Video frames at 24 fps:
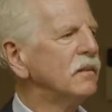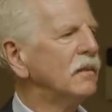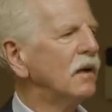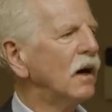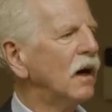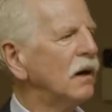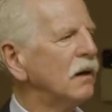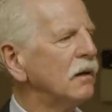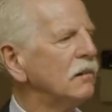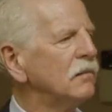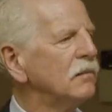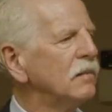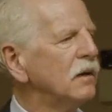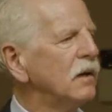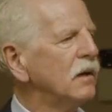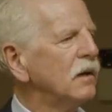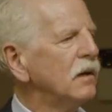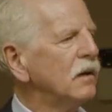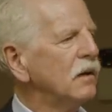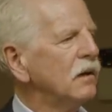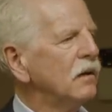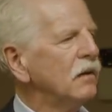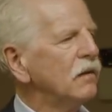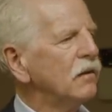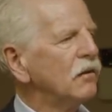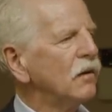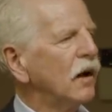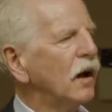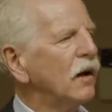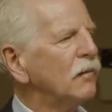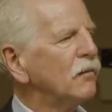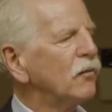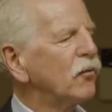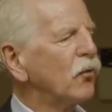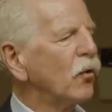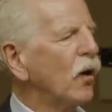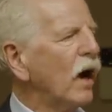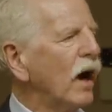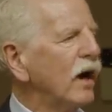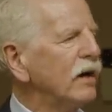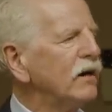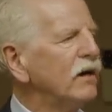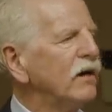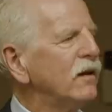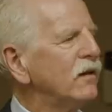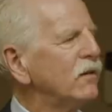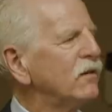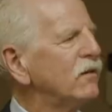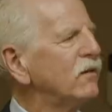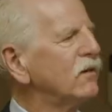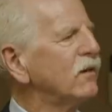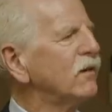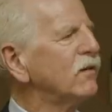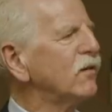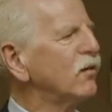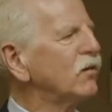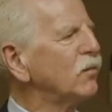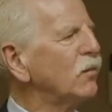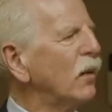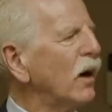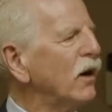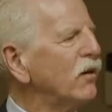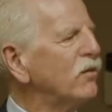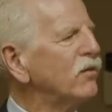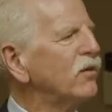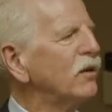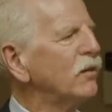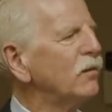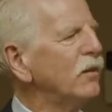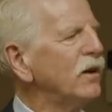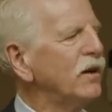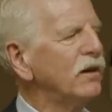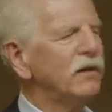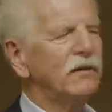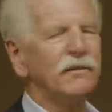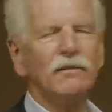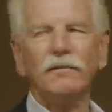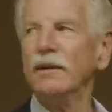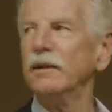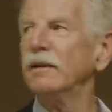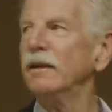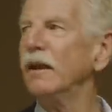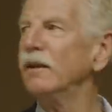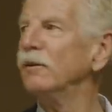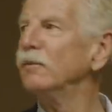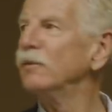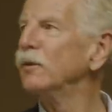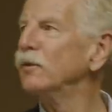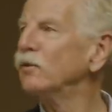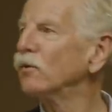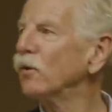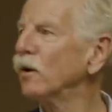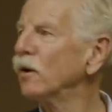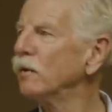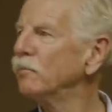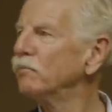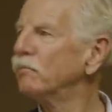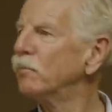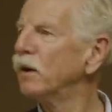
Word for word: Uh, uh, variety is, is a spice that we, we tend to enjoy.